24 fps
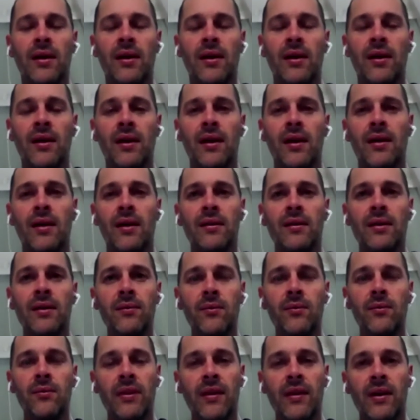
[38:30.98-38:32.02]
And then
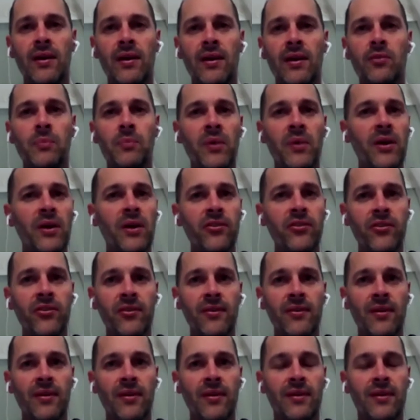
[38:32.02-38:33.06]
when they expressed
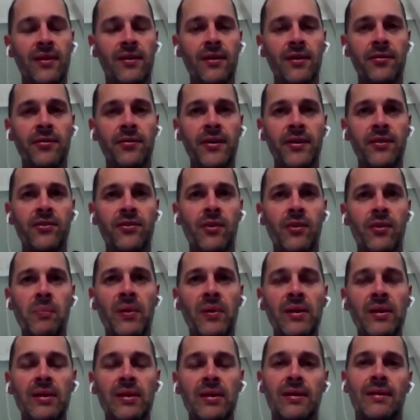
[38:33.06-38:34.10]
a different
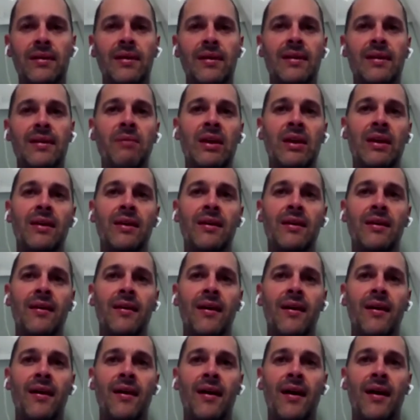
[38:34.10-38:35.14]
opinion than me,
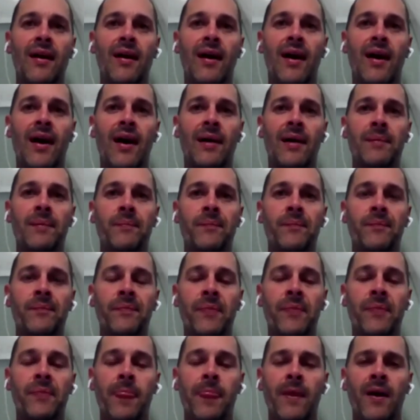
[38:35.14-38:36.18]

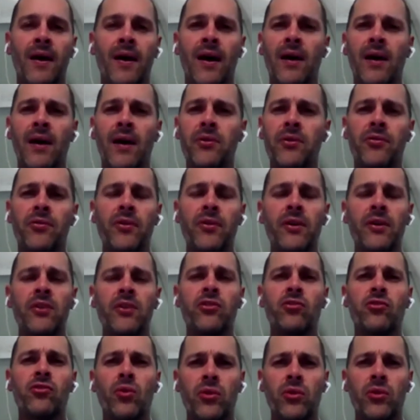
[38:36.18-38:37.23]
I was very
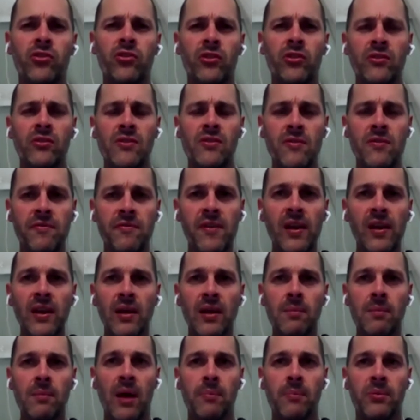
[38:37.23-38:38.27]
staunch in defending
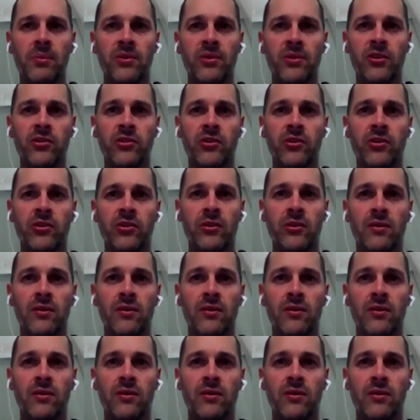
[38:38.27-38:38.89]
my position